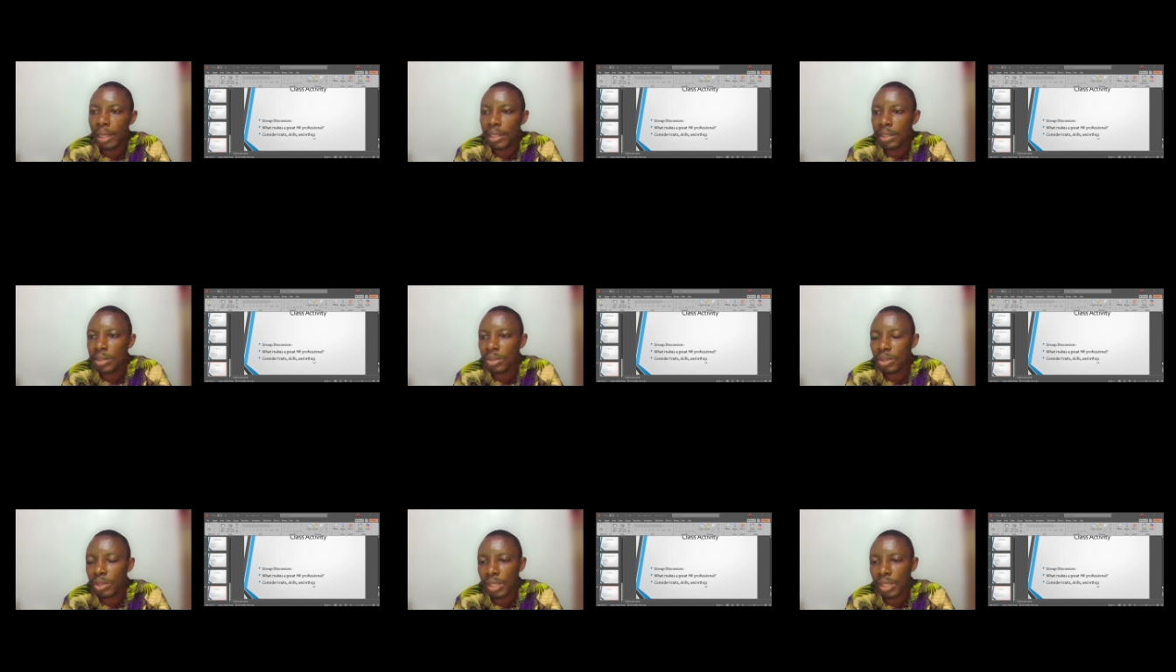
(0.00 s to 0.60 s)
any
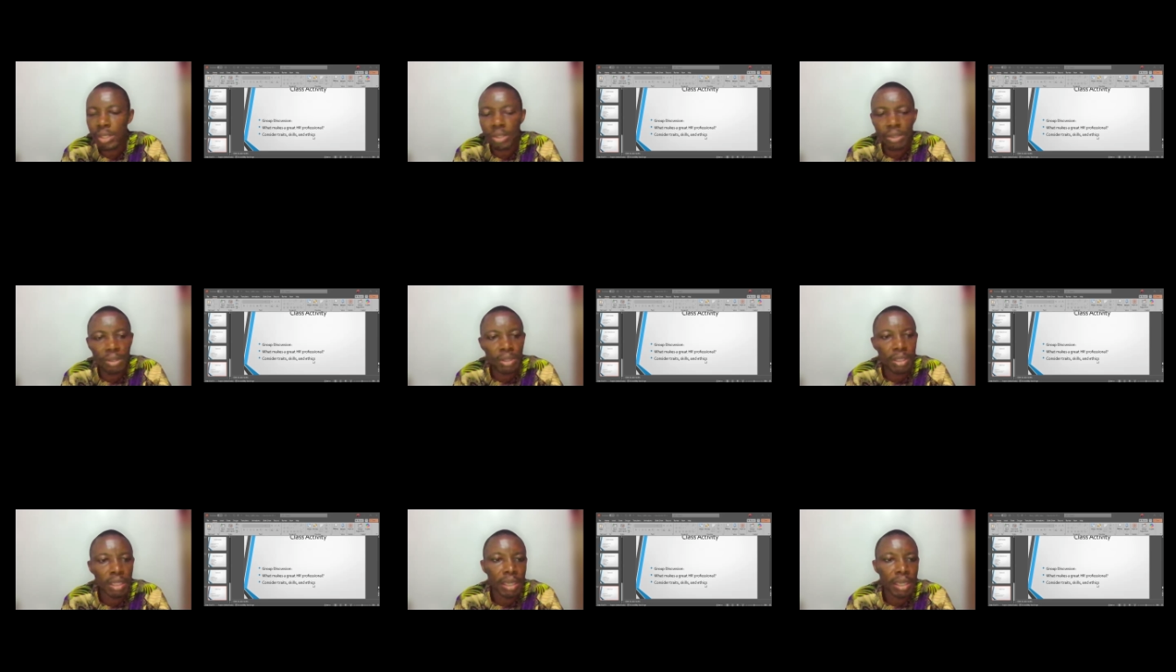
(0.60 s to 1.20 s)

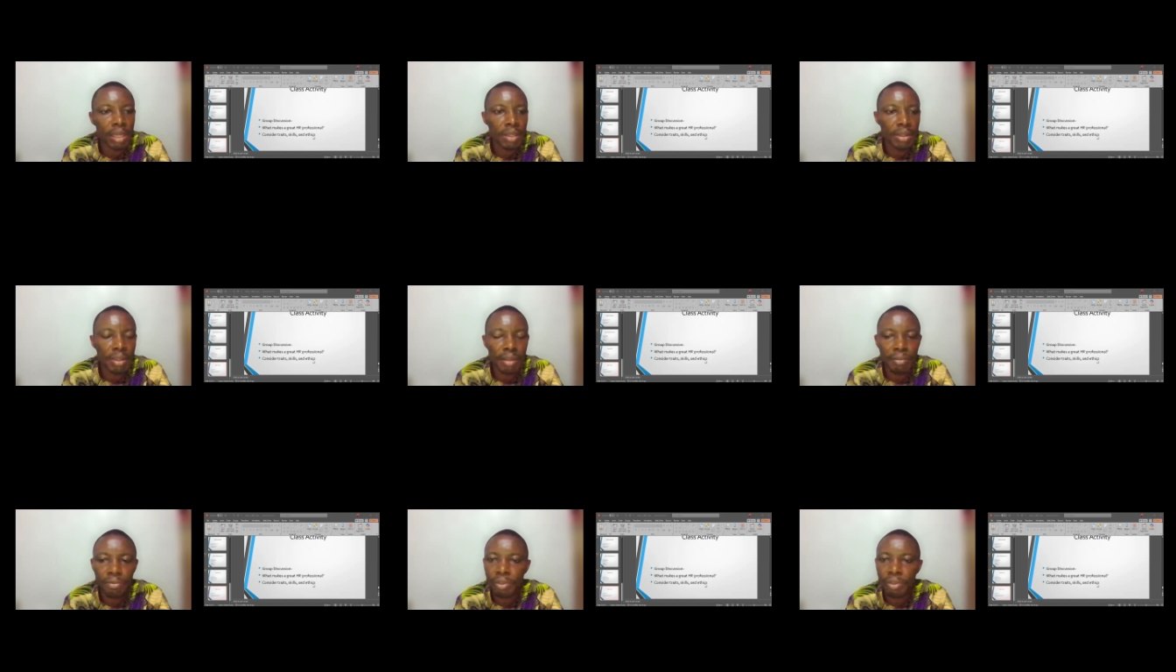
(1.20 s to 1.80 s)
suggestion,
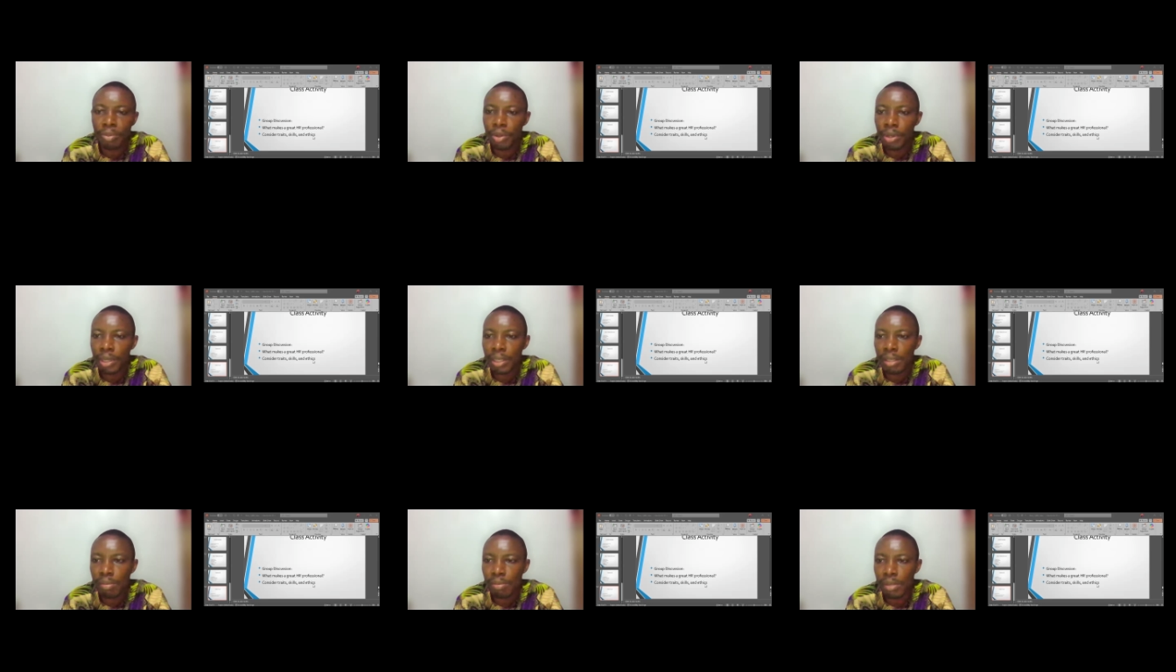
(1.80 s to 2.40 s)
anything from your
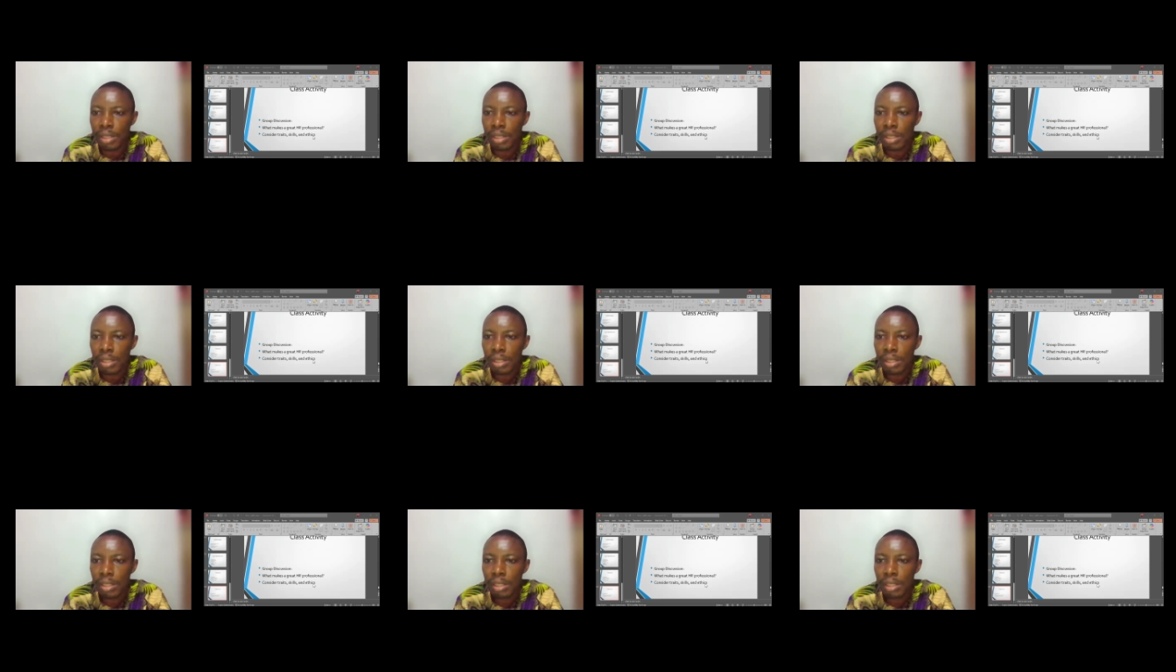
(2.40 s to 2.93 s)
end, please?